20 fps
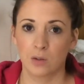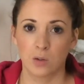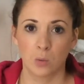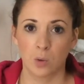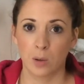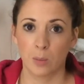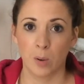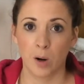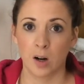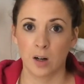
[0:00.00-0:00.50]

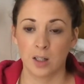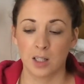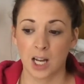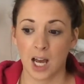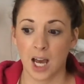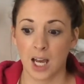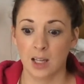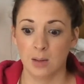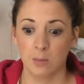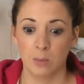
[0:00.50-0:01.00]
work
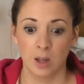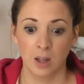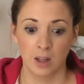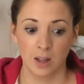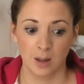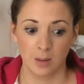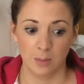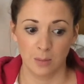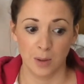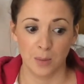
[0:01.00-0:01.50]
part-time,
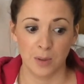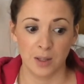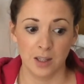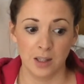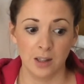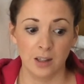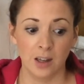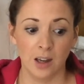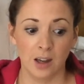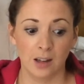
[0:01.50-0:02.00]

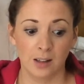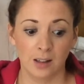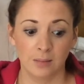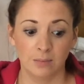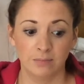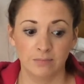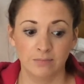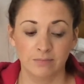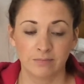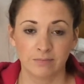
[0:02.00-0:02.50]
maybe
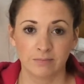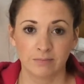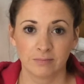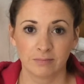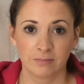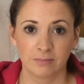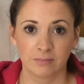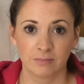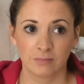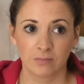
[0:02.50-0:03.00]

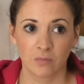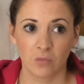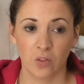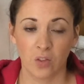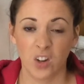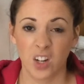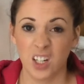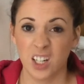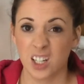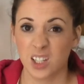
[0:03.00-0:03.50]

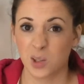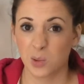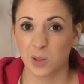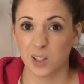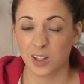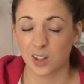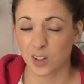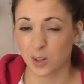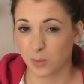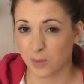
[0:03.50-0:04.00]
3 days a
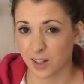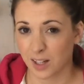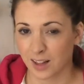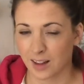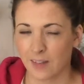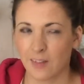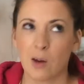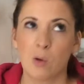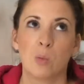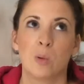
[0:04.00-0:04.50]
week or something like
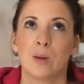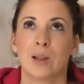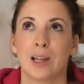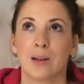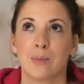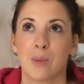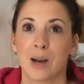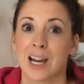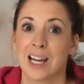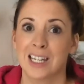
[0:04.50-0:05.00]
that. That would be
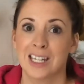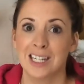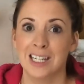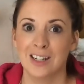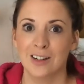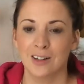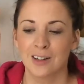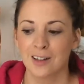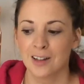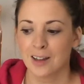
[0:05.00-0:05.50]
like my
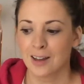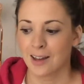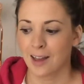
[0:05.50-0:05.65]
ideal.